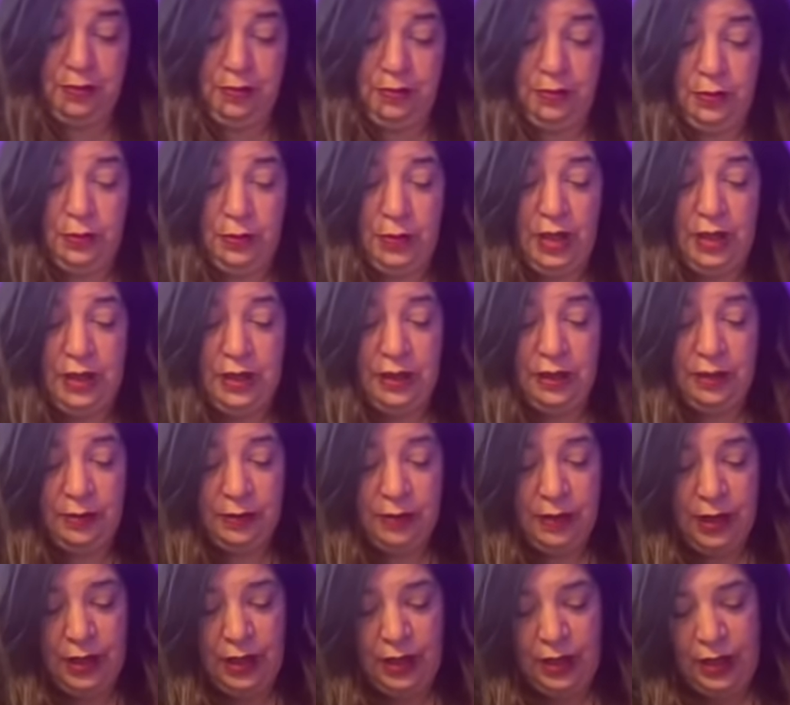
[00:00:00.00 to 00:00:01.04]
right?
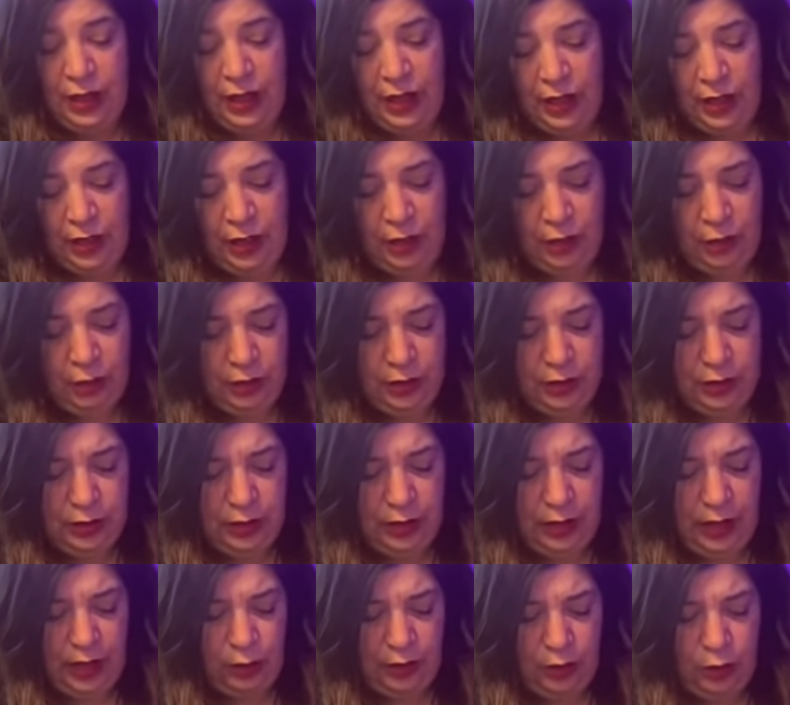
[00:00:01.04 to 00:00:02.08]
And underneath the
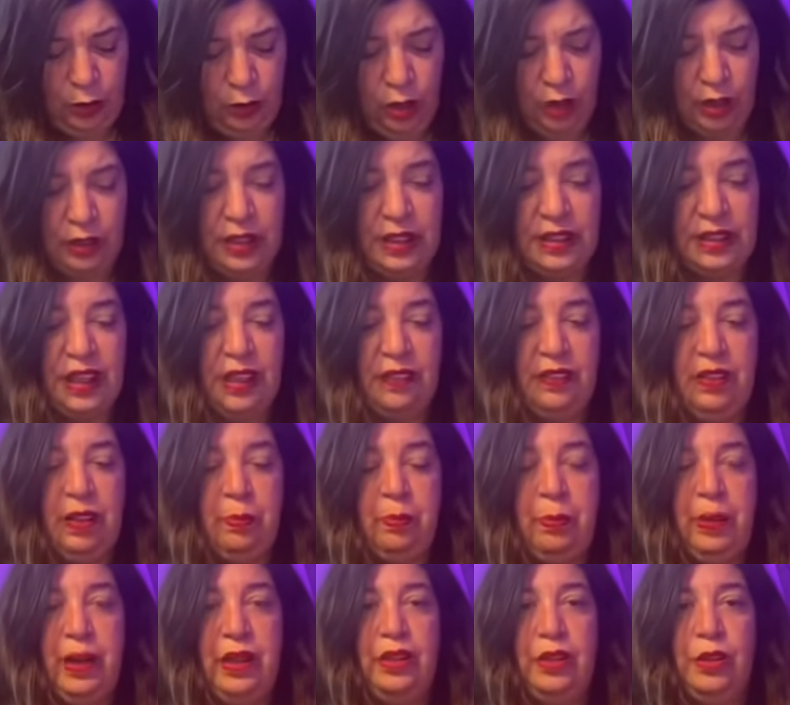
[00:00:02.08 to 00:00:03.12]
deck, you got the Seven
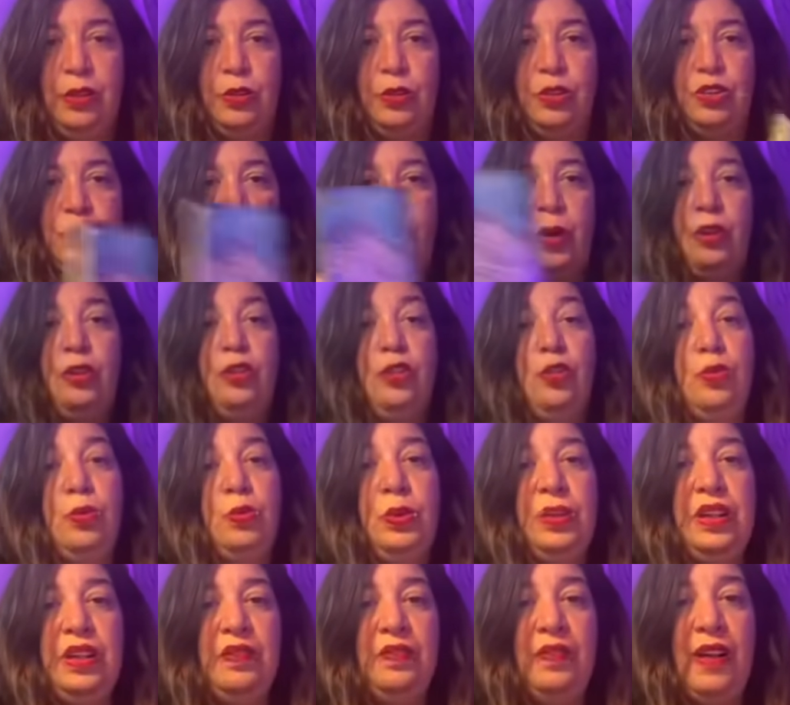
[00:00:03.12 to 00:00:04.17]
of Pentacles, where you're
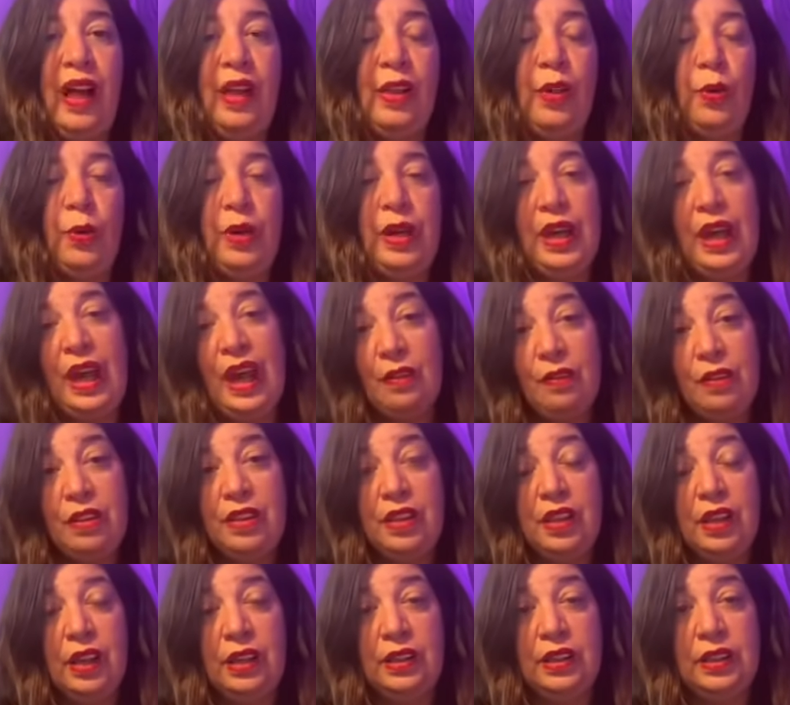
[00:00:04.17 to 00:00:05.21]
reevaluating
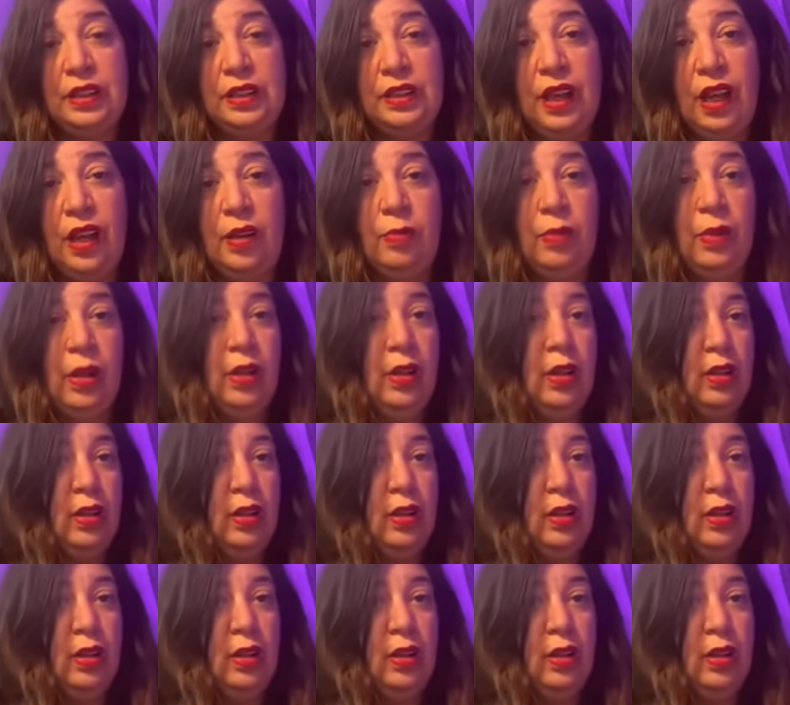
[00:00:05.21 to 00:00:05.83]
everything at this time.